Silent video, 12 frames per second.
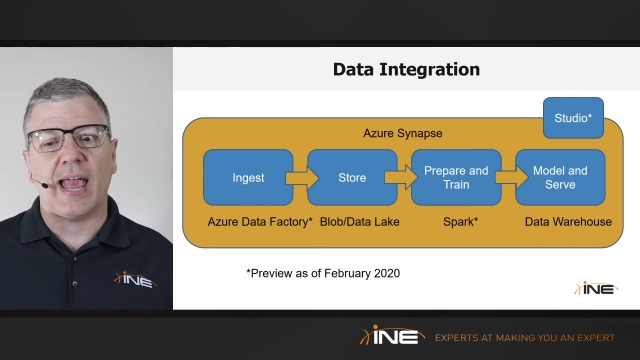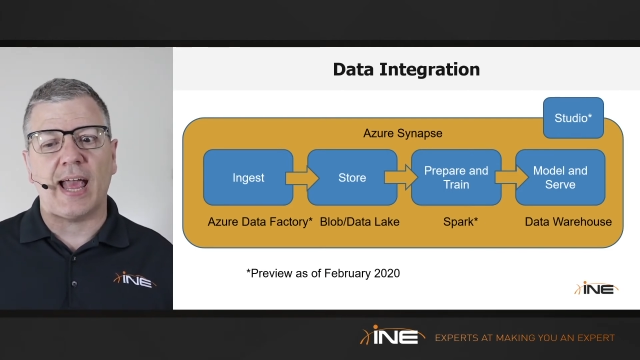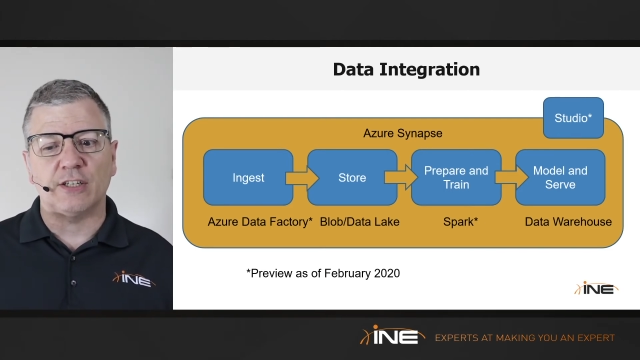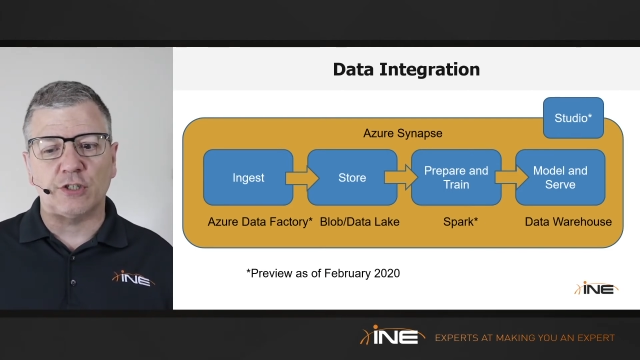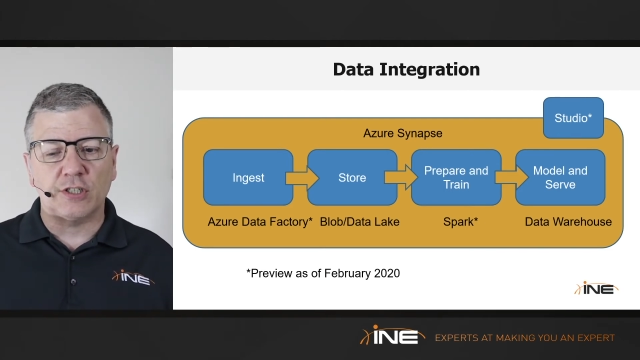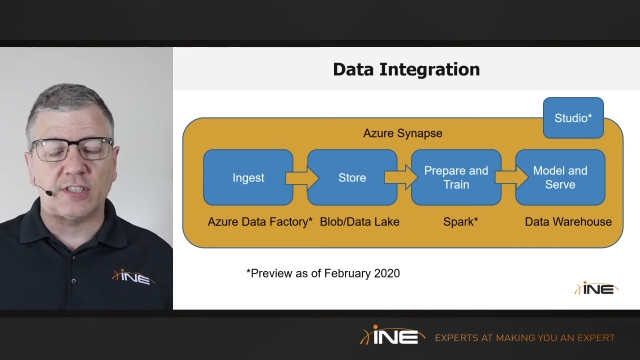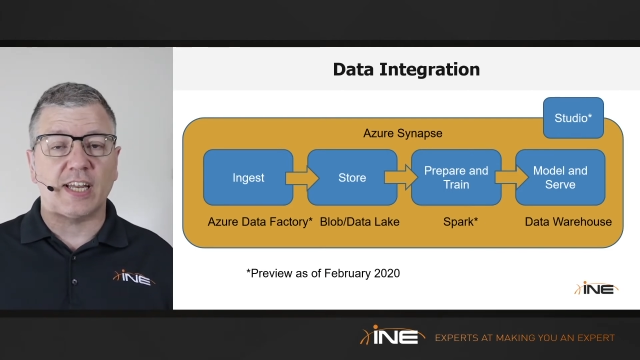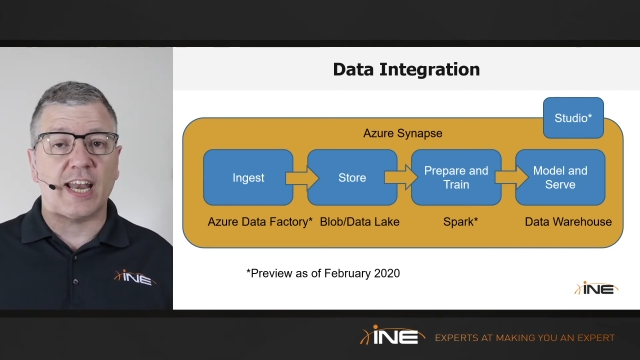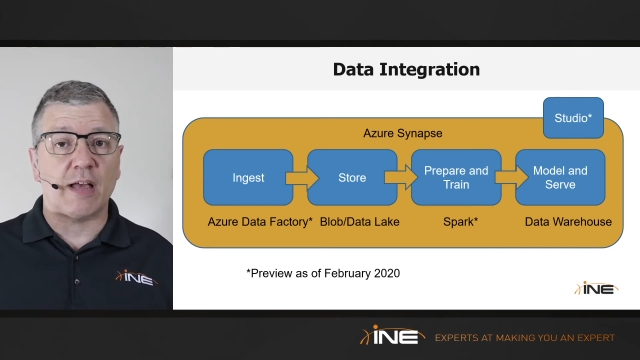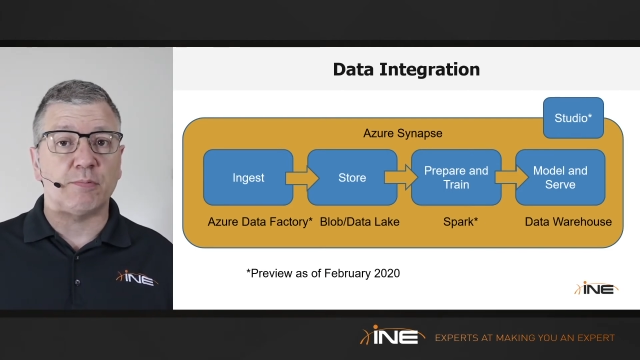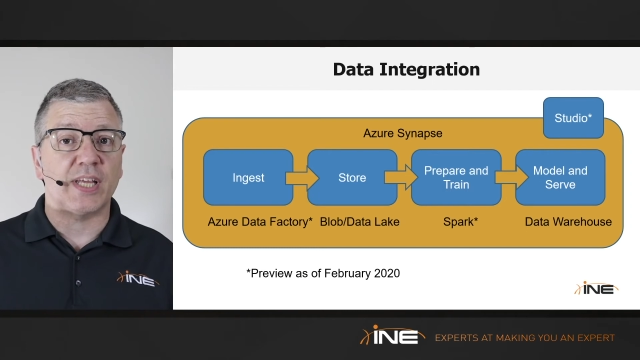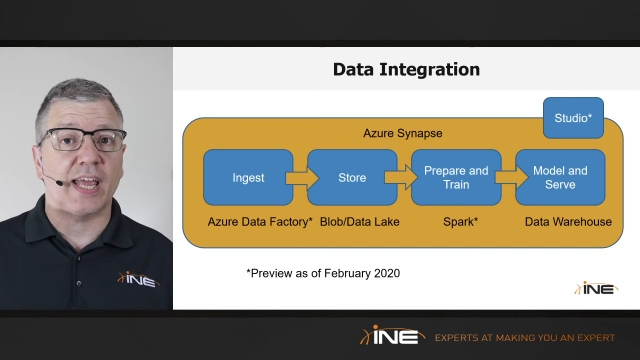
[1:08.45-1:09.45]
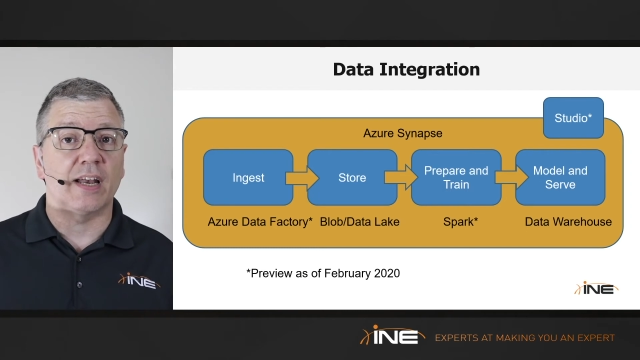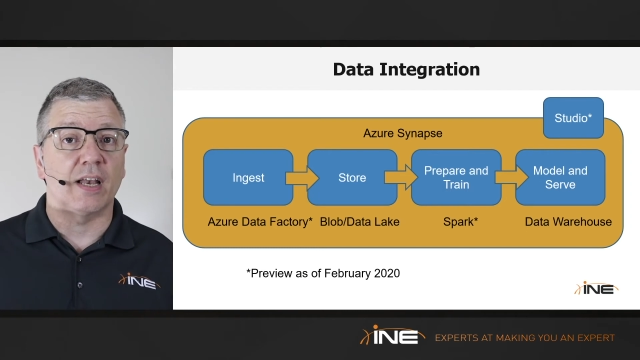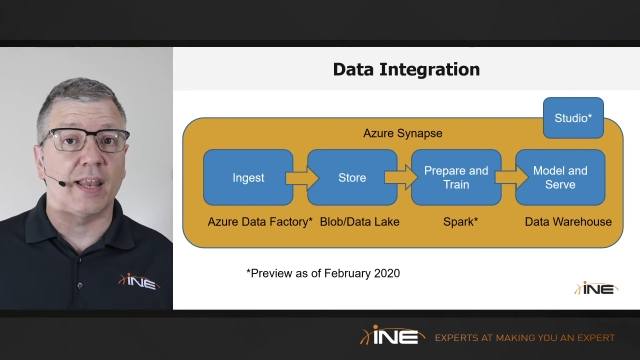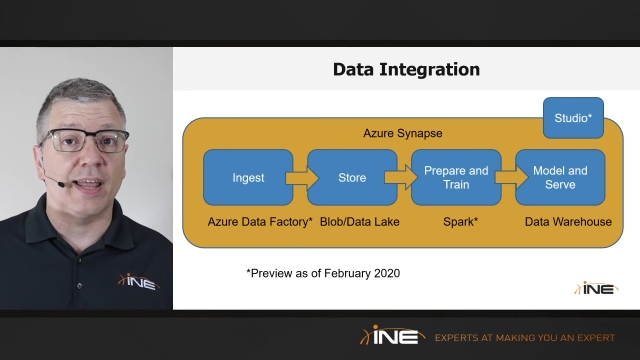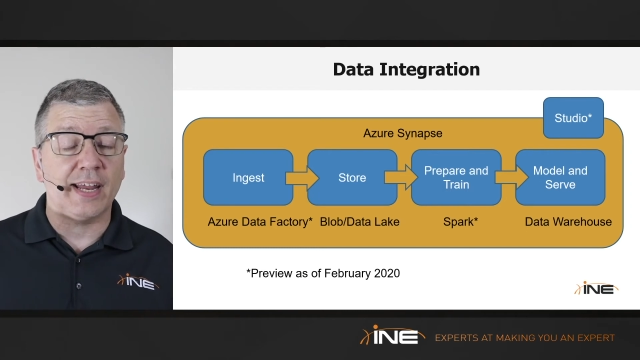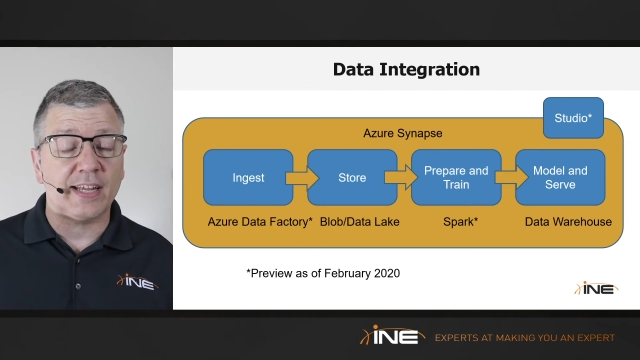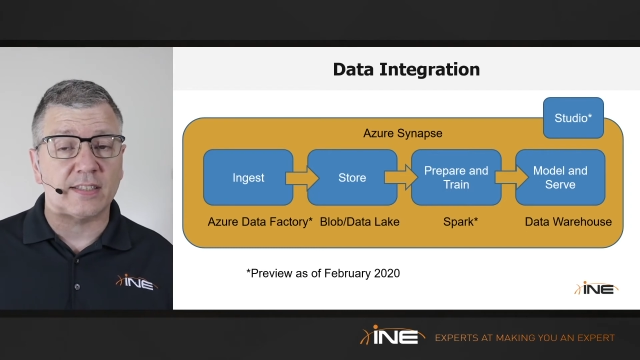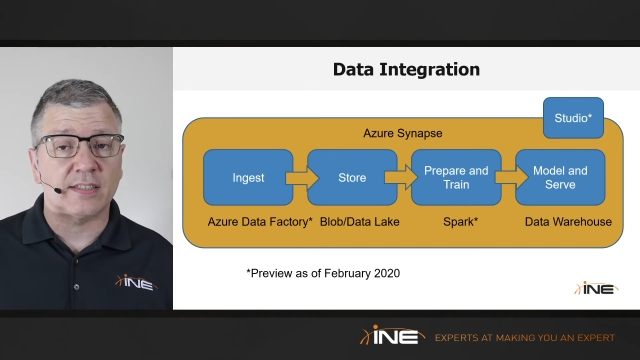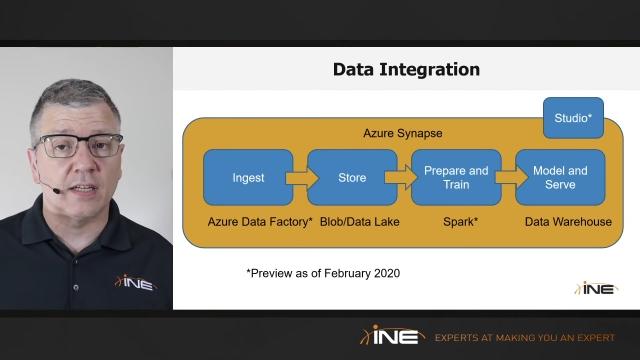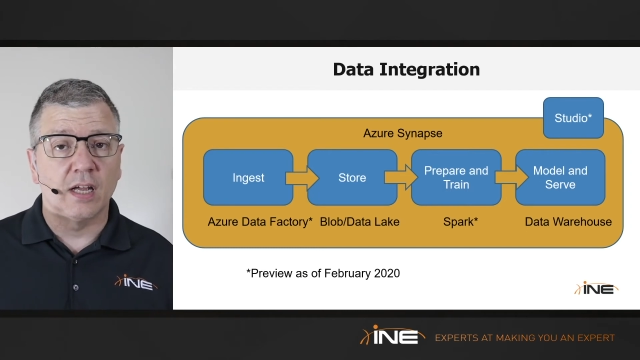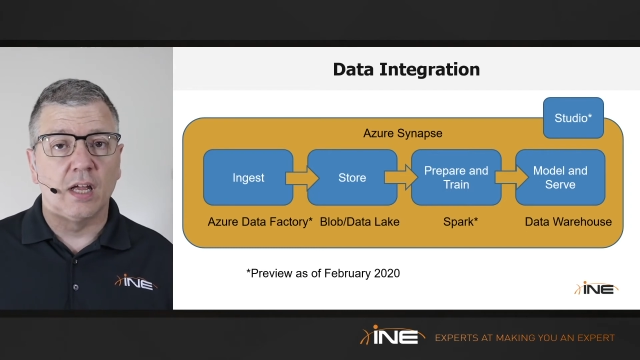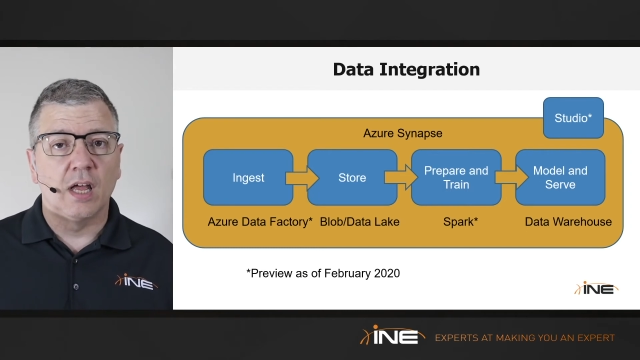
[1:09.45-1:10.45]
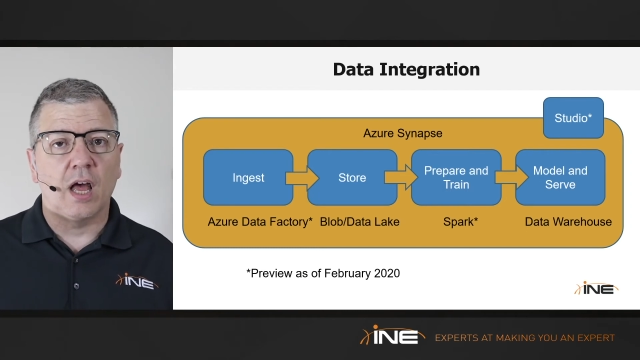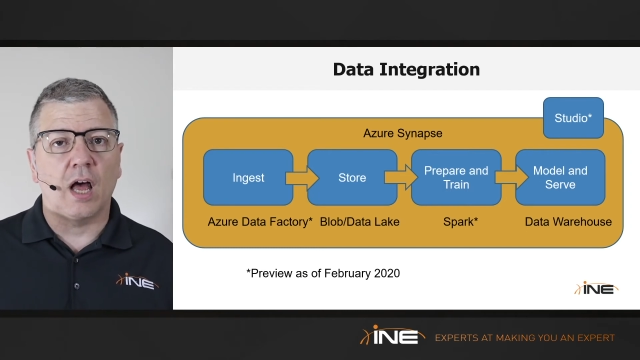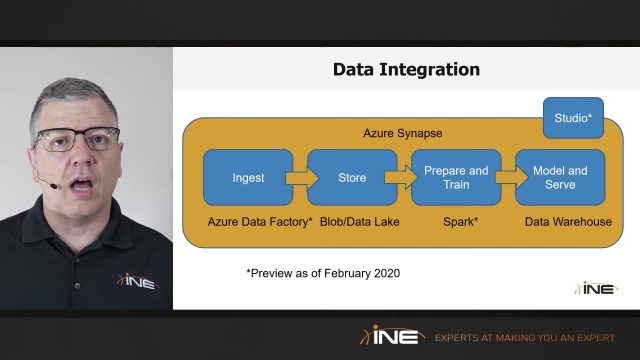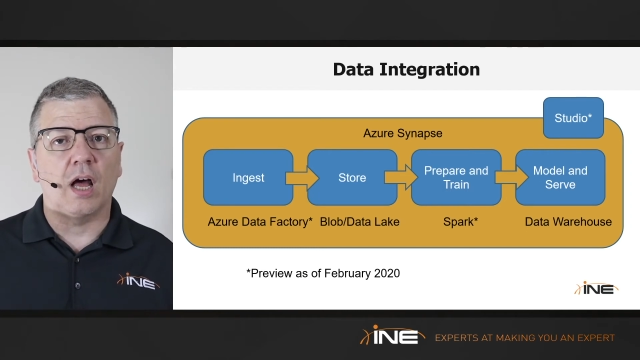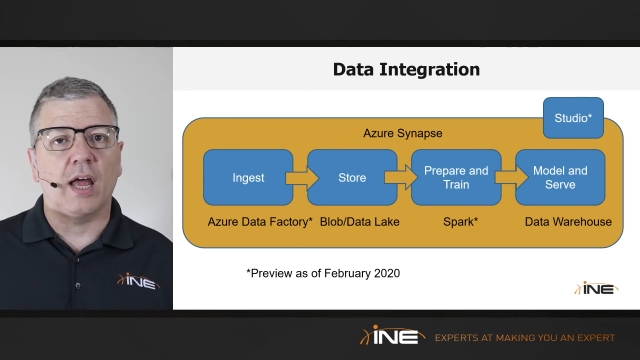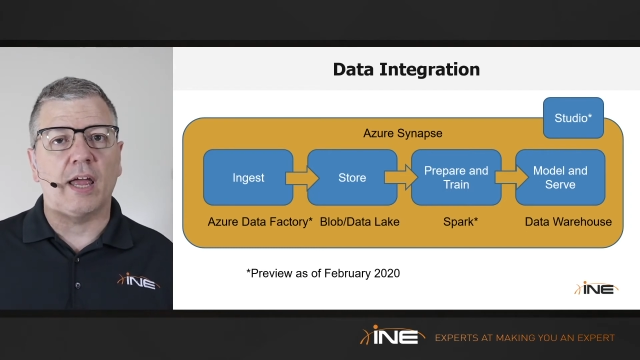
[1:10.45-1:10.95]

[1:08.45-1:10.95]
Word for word: Azure Synapse Analytics.